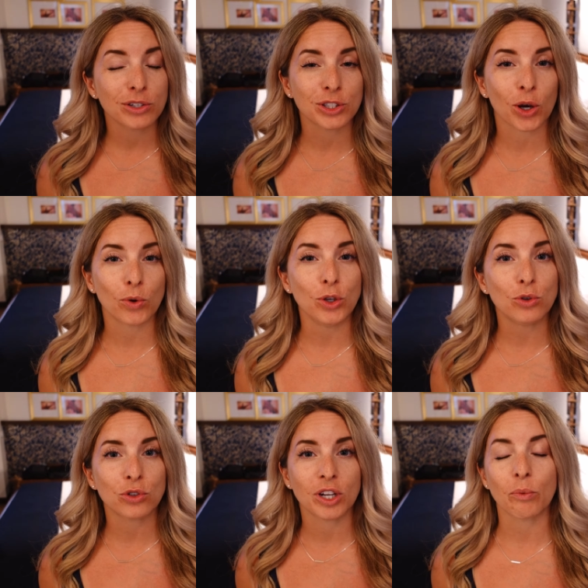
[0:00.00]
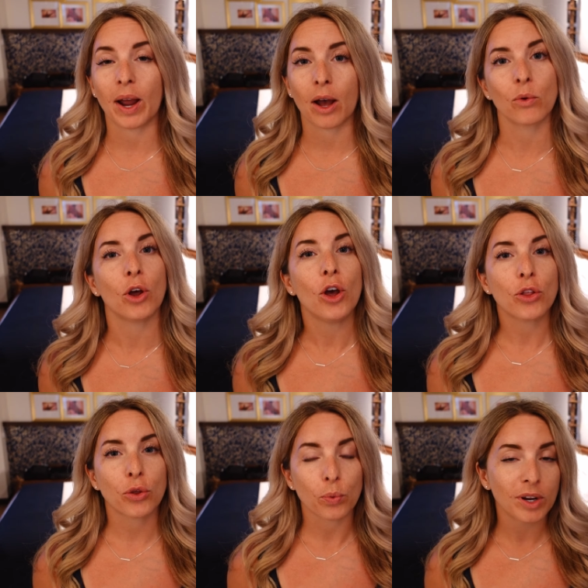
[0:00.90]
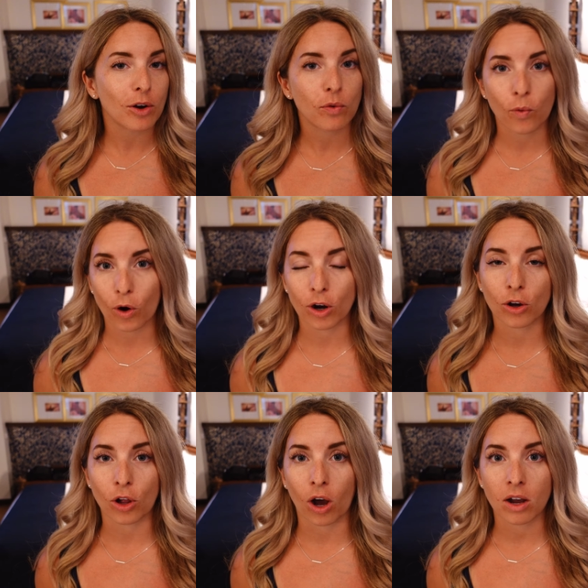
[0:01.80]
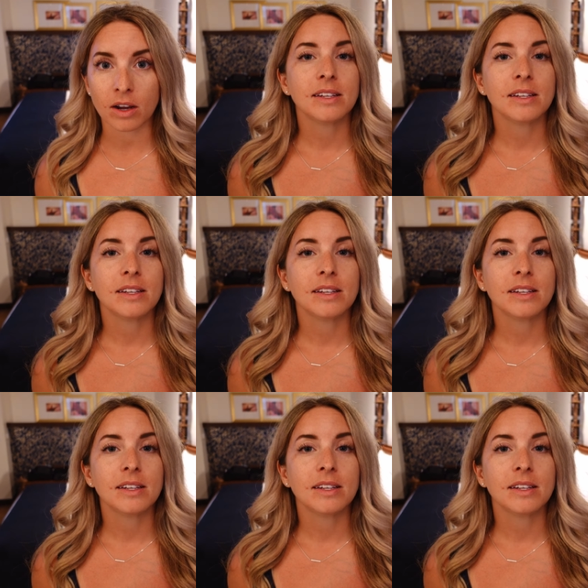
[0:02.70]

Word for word: So usually around three or four o'clock.